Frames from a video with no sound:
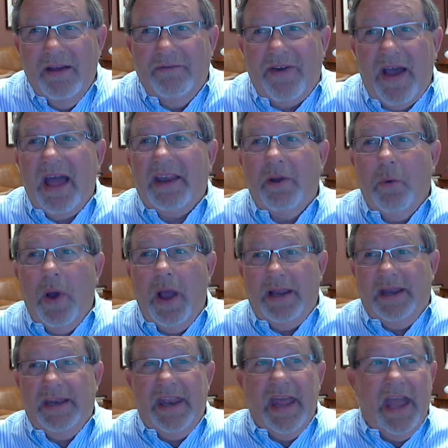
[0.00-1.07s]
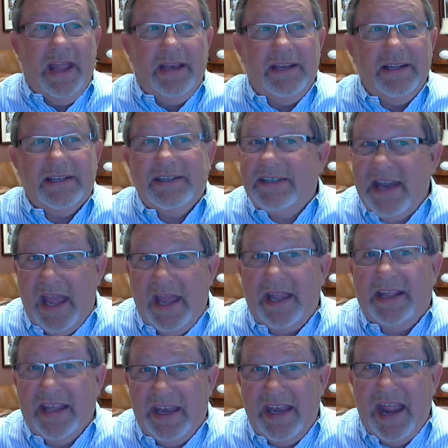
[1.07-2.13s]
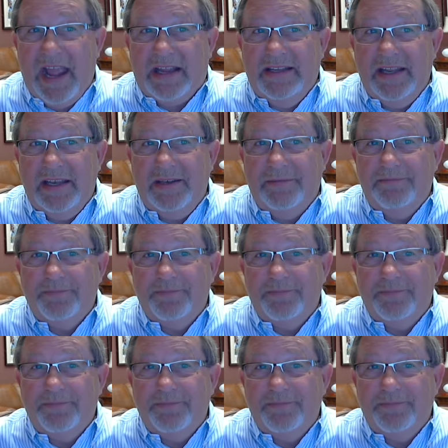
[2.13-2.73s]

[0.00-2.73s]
Find a way today to stay connected.